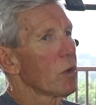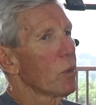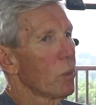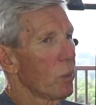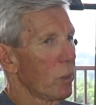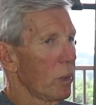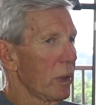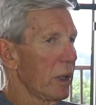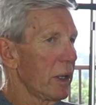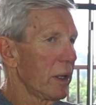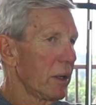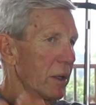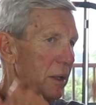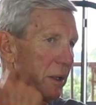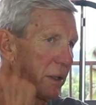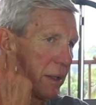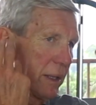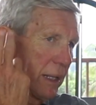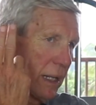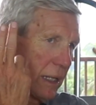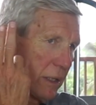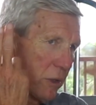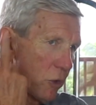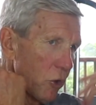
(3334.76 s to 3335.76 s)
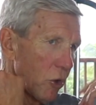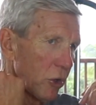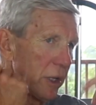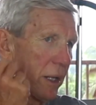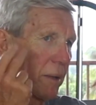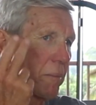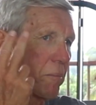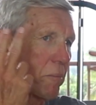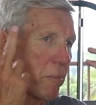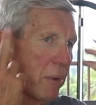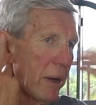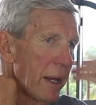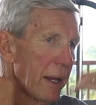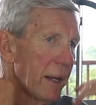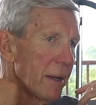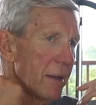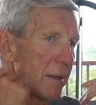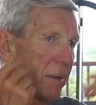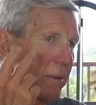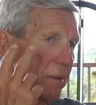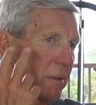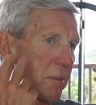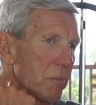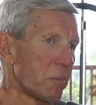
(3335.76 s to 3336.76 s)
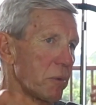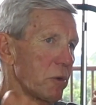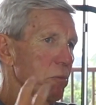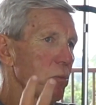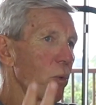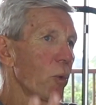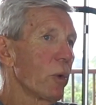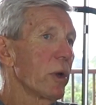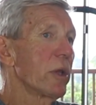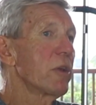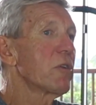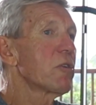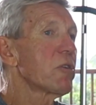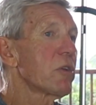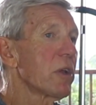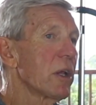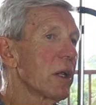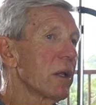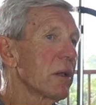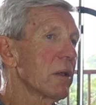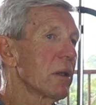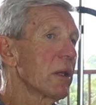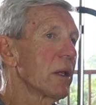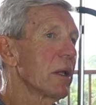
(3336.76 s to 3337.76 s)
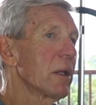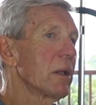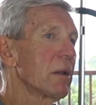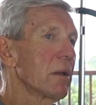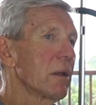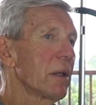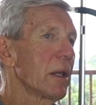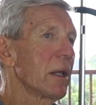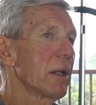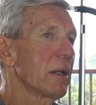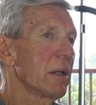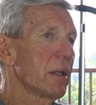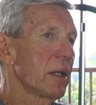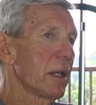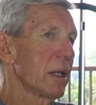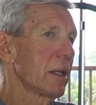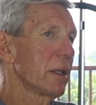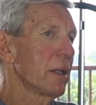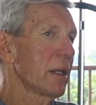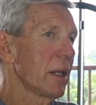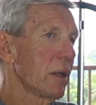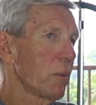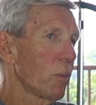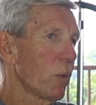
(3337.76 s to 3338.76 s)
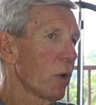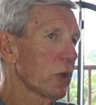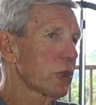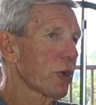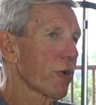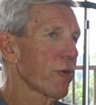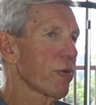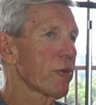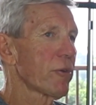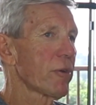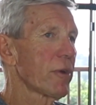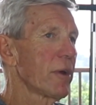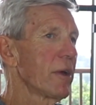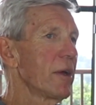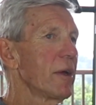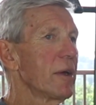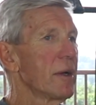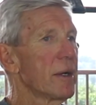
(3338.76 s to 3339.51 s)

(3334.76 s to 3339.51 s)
that got inbred. It was more instinct than watches.